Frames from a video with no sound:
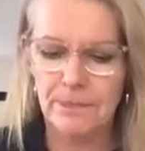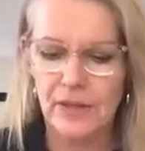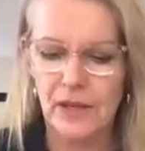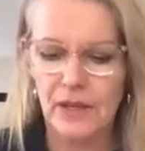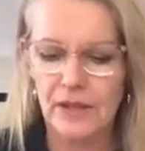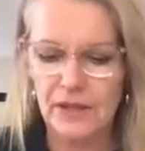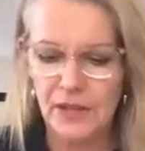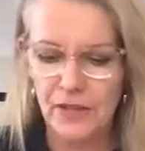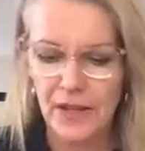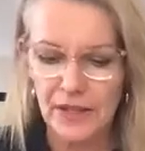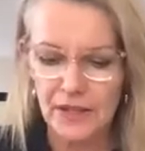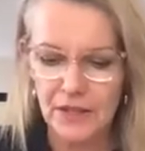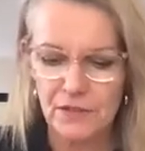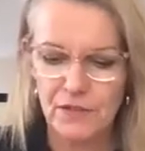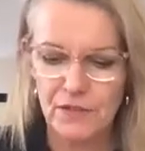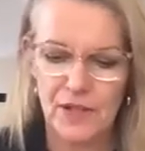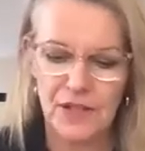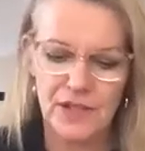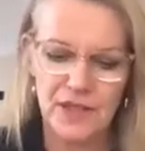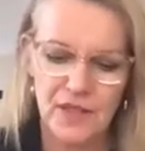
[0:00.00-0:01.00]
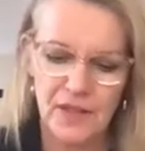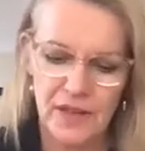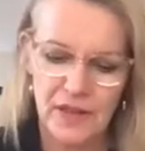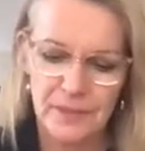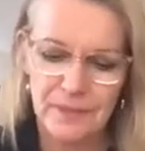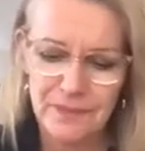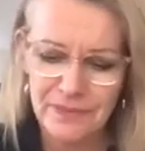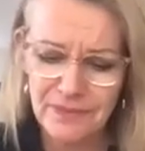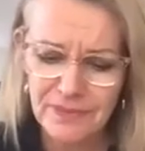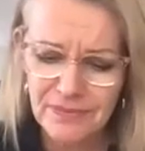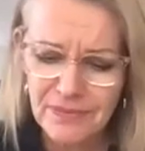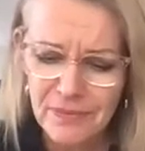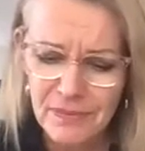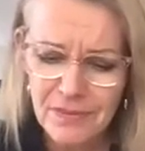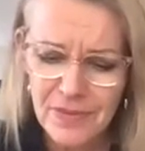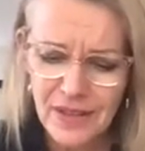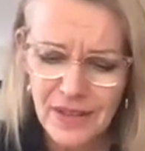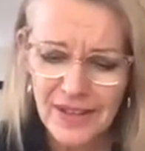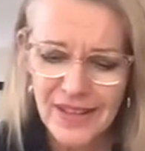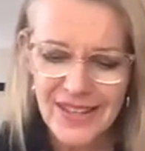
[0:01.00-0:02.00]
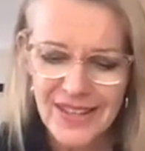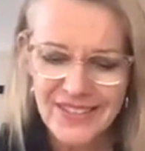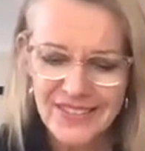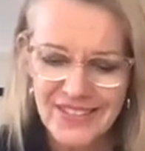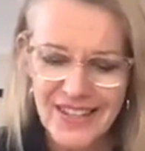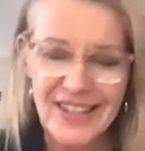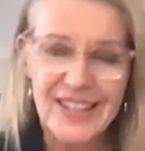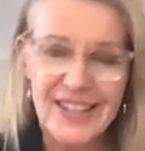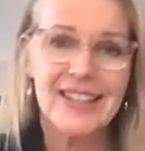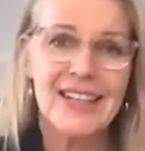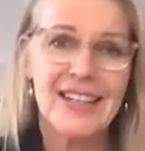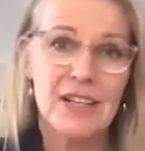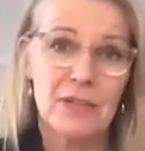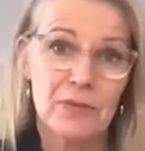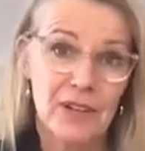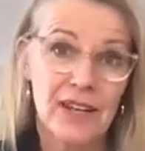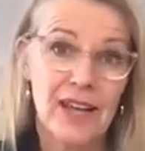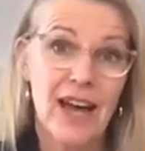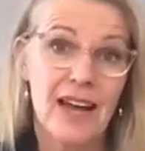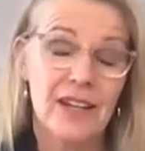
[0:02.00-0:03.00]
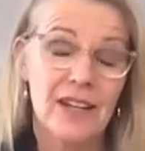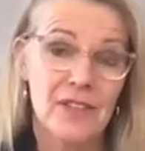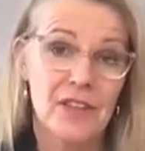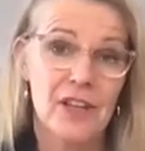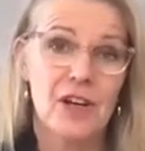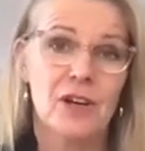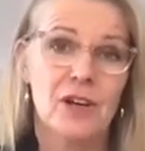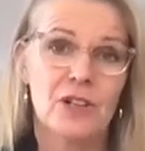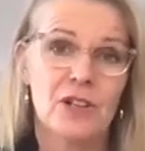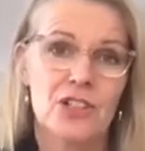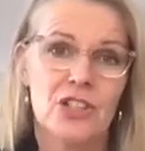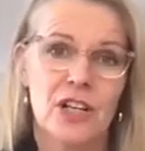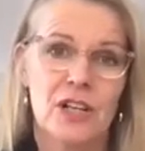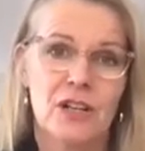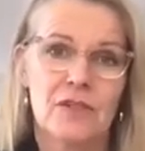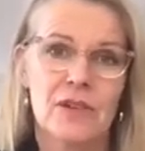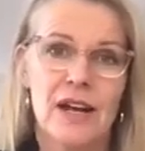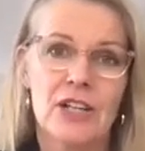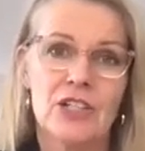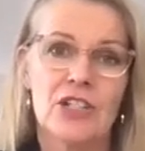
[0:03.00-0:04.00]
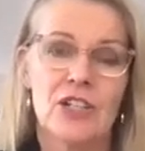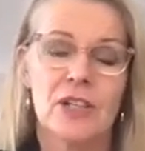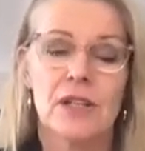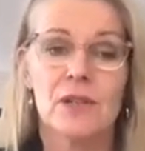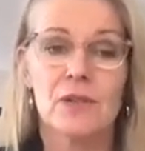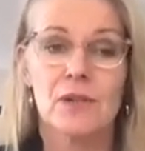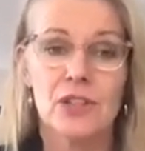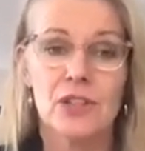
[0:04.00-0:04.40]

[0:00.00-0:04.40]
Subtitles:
so that's the first thing. Secondly, regarding the older generations or the